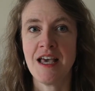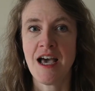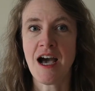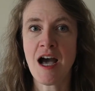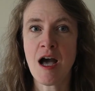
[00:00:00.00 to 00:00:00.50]

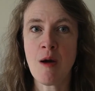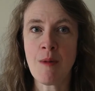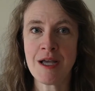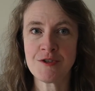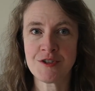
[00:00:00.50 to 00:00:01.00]

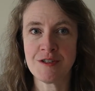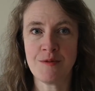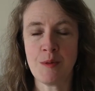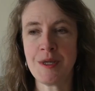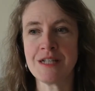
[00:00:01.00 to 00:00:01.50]
I used to live in
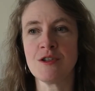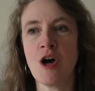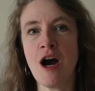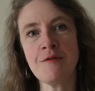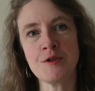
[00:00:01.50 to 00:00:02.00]
a big
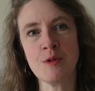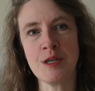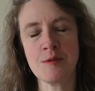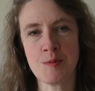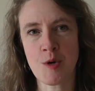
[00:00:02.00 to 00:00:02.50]
loft in
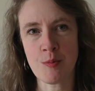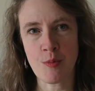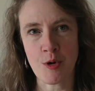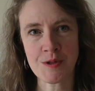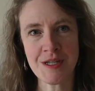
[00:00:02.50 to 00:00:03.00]
Williamsburg,
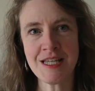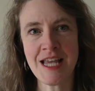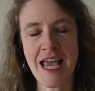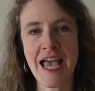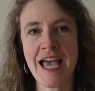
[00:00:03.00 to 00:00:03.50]
Brooklyn,
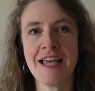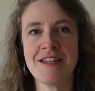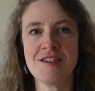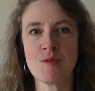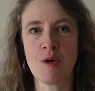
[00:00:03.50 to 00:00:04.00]

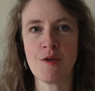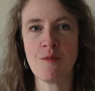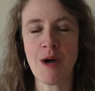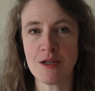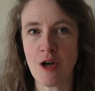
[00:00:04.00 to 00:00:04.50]
and one of
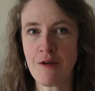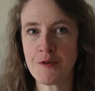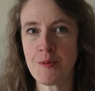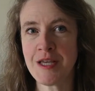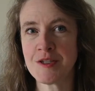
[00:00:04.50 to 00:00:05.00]
my
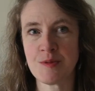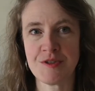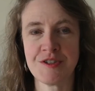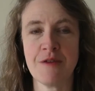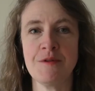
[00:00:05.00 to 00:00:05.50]
loft mates was
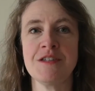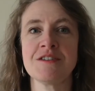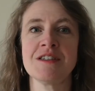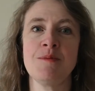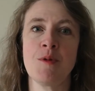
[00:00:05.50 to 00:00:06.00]
Stephanie
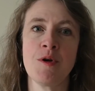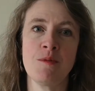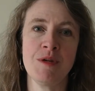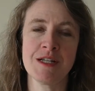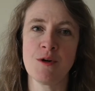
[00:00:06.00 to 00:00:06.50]
Sleeper, and
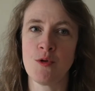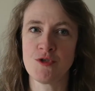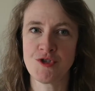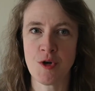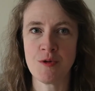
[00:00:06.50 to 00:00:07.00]
we did a whole
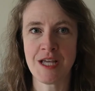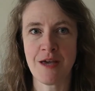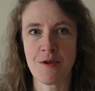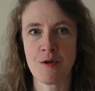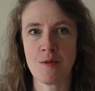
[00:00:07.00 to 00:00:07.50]
show
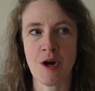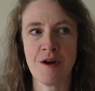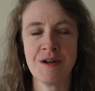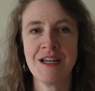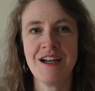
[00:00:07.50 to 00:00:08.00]
together
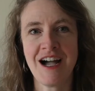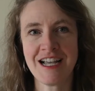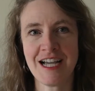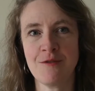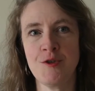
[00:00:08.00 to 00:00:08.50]
where I
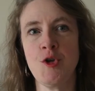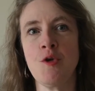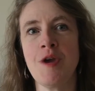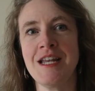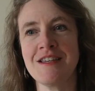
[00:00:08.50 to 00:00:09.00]
kind of
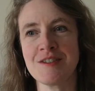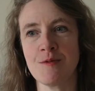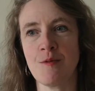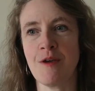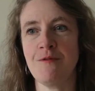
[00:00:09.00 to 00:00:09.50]
curated some
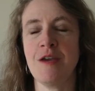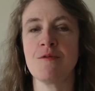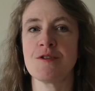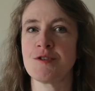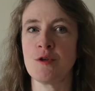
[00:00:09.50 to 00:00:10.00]
of my
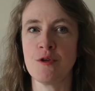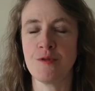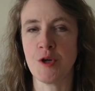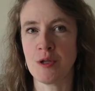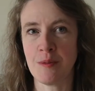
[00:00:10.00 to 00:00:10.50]
favorite solo
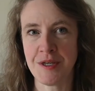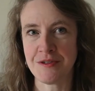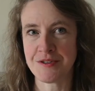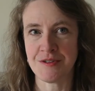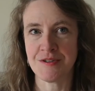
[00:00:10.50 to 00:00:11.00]
viola
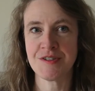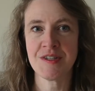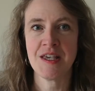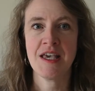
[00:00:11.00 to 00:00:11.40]
pieces,